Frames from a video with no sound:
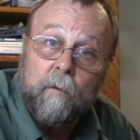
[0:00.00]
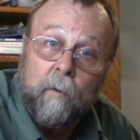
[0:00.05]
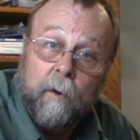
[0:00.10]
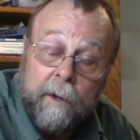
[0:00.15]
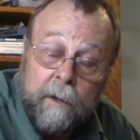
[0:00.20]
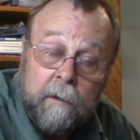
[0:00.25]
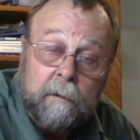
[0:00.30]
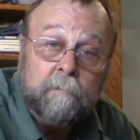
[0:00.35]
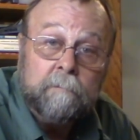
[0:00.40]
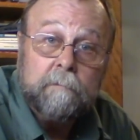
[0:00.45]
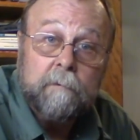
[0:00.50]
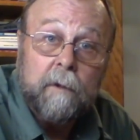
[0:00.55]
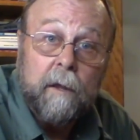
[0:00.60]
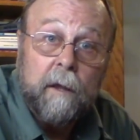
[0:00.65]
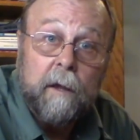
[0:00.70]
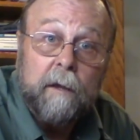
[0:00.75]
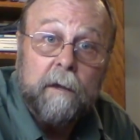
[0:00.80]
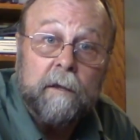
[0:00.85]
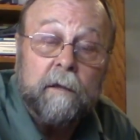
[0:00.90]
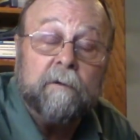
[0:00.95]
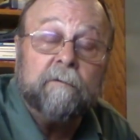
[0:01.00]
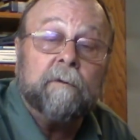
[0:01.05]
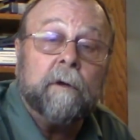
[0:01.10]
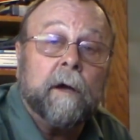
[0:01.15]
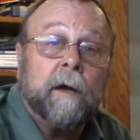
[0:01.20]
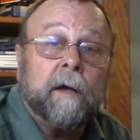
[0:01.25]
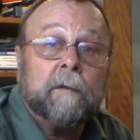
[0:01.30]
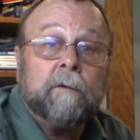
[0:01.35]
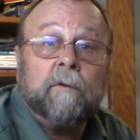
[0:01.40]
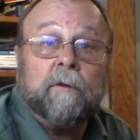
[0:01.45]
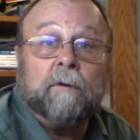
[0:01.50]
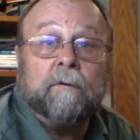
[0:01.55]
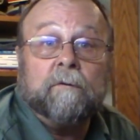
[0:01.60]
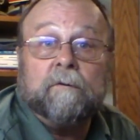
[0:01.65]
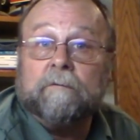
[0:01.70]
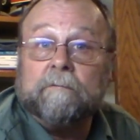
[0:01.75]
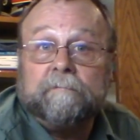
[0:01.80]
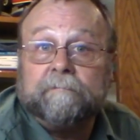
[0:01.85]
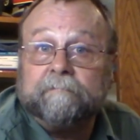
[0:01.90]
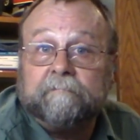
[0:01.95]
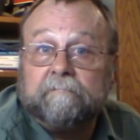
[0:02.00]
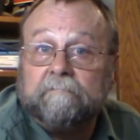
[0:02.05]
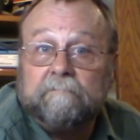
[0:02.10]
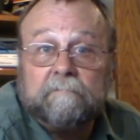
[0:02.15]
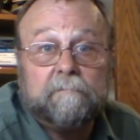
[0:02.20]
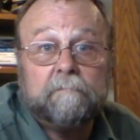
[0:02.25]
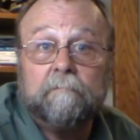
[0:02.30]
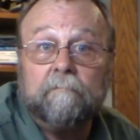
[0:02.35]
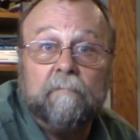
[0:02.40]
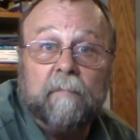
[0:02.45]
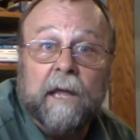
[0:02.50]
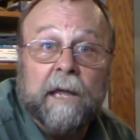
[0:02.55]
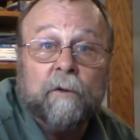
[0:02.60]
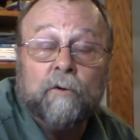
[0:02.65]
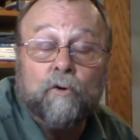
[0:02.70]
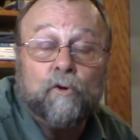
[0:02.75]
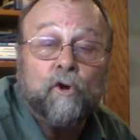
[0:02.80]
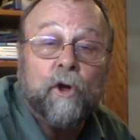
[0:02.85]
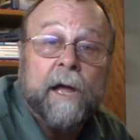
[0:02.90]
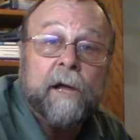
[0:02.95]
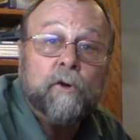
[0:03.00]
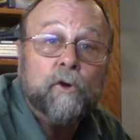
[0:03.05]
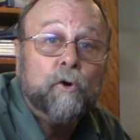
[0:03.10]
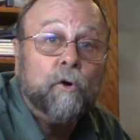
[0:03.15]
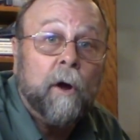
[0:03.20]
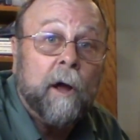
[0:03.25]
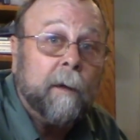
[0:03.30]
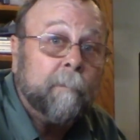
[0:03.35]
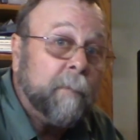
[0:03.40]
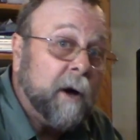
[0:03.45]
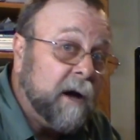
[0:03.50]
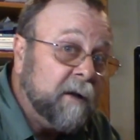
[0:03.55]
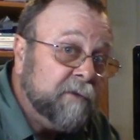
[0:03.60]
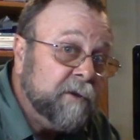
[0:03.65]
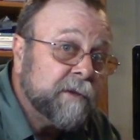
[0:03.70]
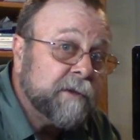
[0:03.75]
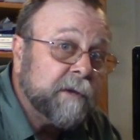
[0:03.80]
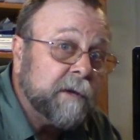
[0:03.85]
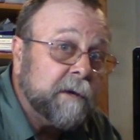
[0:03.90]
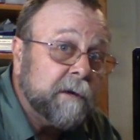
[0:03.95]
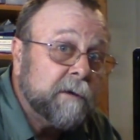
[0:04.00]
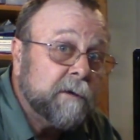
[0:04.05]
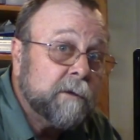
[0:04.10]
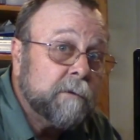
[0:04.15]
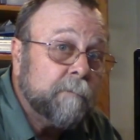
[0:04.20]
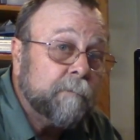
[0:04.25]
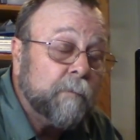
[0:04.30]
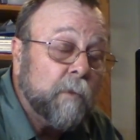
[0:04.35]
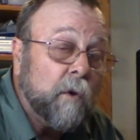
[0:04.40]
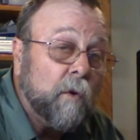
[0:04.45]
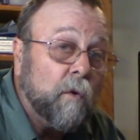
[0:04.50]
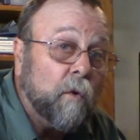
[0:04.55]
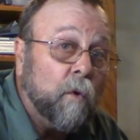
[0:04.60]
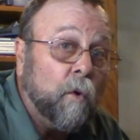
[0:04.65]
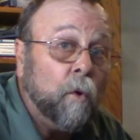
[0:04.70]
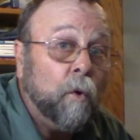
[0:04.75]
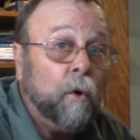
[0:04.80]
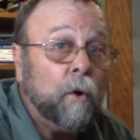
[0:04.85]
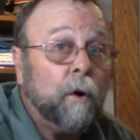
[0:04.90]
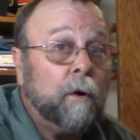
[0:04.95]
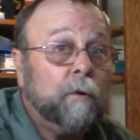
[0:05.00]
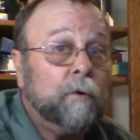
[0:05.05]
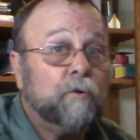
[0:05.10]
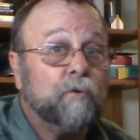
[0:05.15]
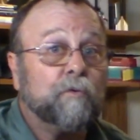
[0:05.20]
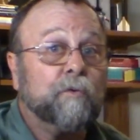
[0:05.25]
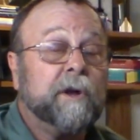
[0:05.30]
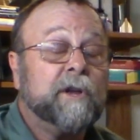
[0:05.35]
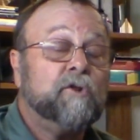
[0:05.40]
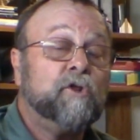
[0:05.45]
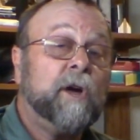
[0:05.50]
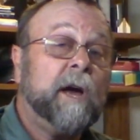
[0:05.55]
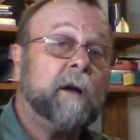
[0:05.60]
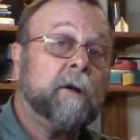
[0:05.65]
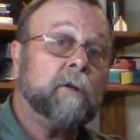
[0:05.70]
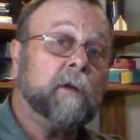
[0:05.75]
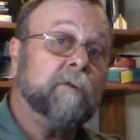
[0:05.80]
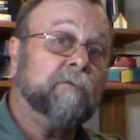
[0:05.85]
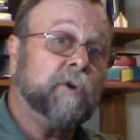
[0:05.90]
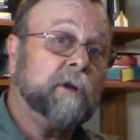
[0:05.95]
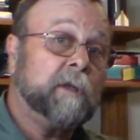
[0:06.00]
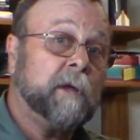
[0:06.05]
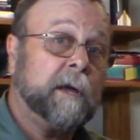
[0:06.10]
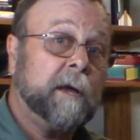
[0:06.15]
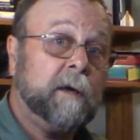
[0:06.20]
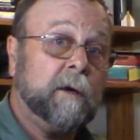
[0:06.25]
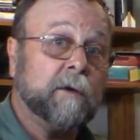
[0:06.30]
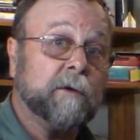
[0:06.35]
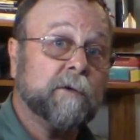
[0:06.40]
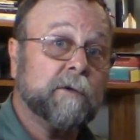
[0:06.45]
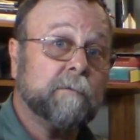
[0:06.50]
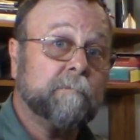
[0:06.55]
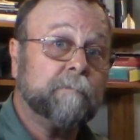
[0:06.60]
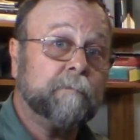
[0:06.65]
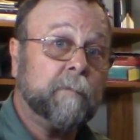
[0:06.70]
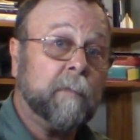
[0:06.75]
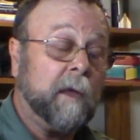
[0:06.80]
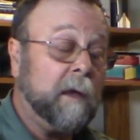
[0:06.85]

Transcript: Well, you've got to either change your hypotheses or reject everything else.